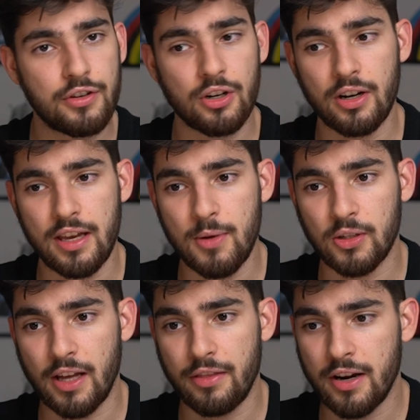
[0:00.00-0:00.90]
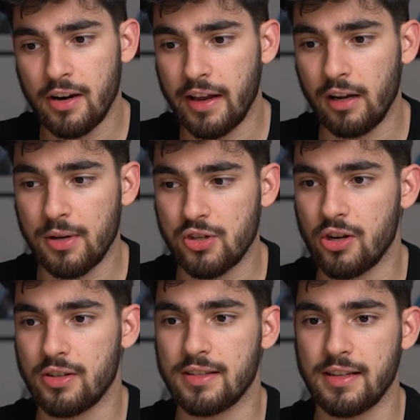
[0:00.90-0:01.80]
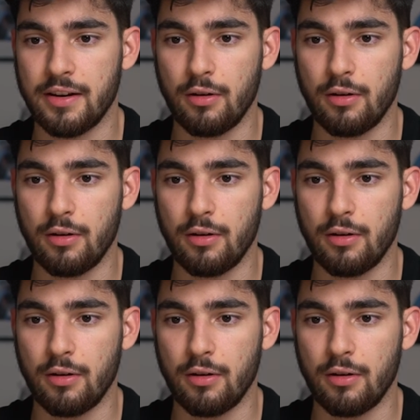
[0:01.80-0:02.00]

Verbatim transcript: your email down there and I'll make sure to send it